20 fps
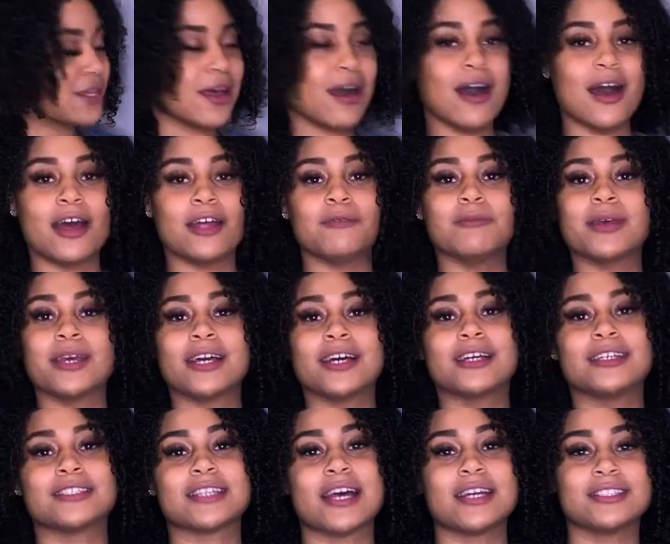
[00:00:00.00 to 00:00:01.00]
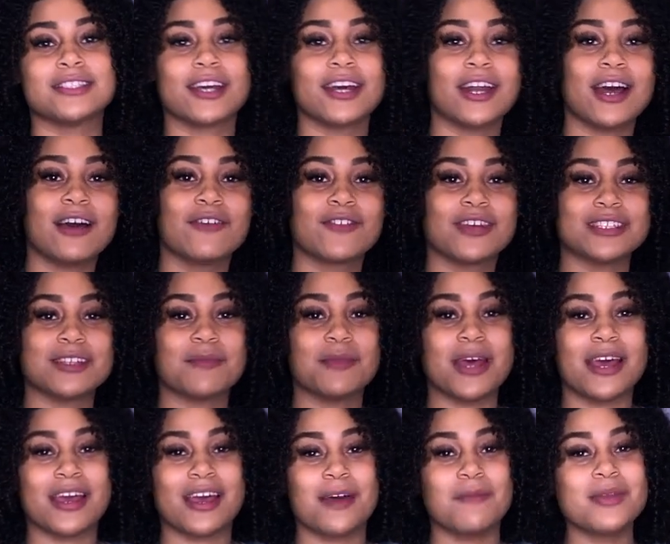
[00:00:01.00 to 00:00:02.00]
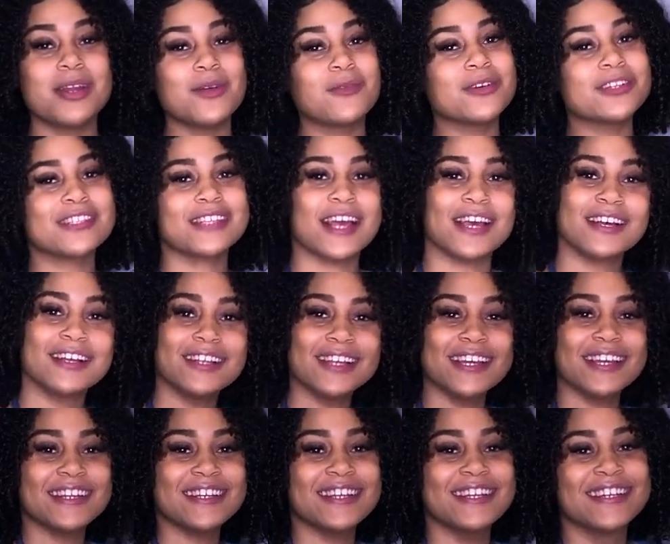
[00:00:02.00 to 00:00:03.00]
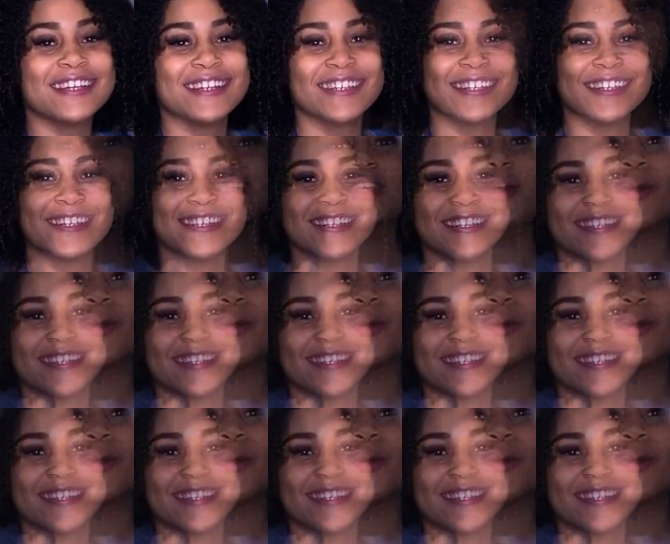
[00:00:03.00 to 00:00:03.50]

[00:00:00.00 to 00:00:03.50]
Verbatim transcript: gone because I took it off because I'm like, I'm gonna recycle it.